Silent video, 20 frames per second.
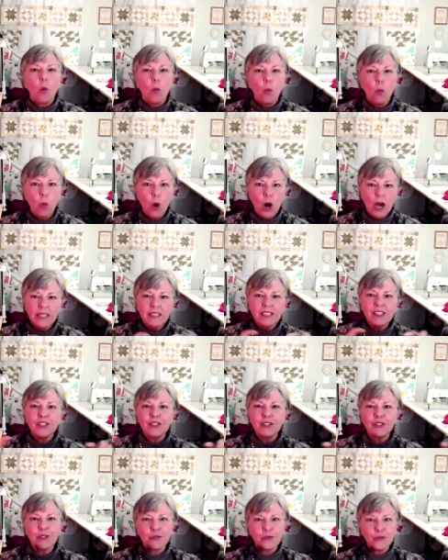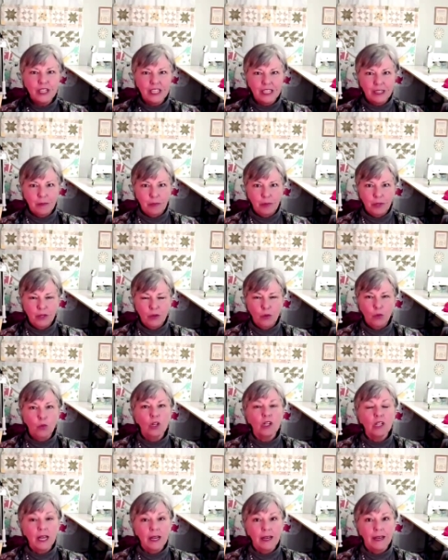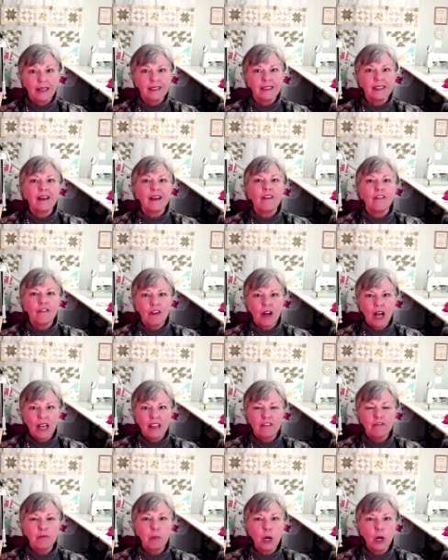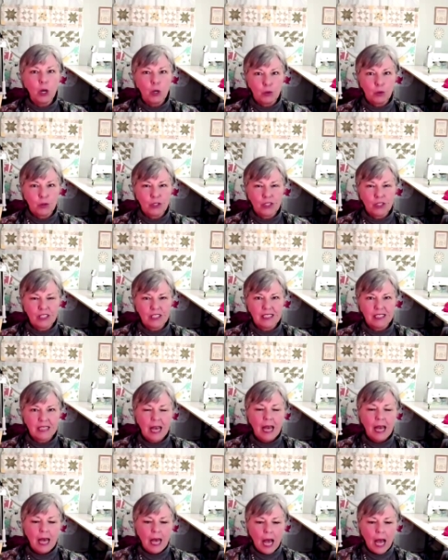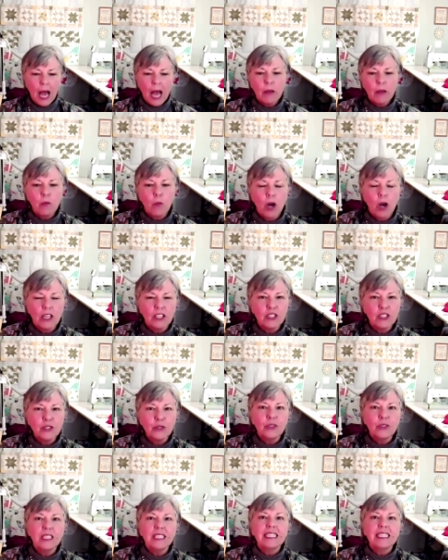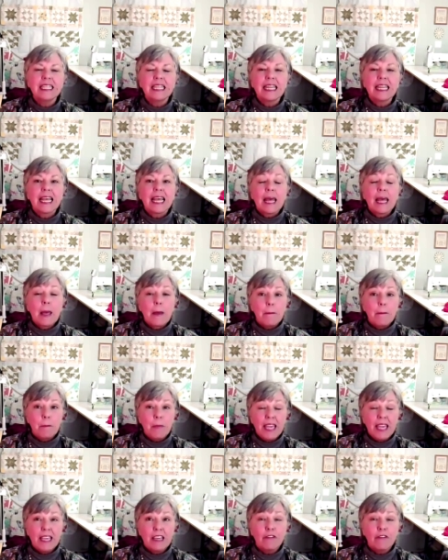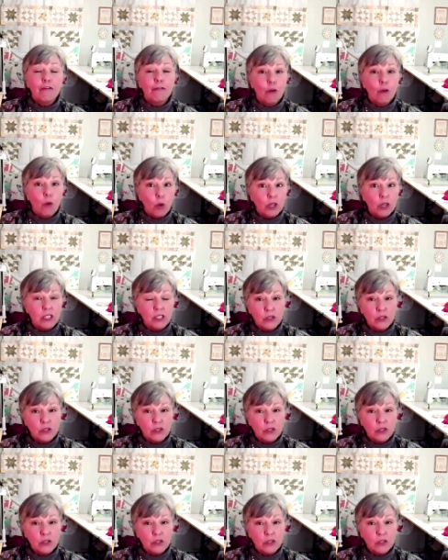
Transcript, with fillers: One strip will cut five posts. I want you to make four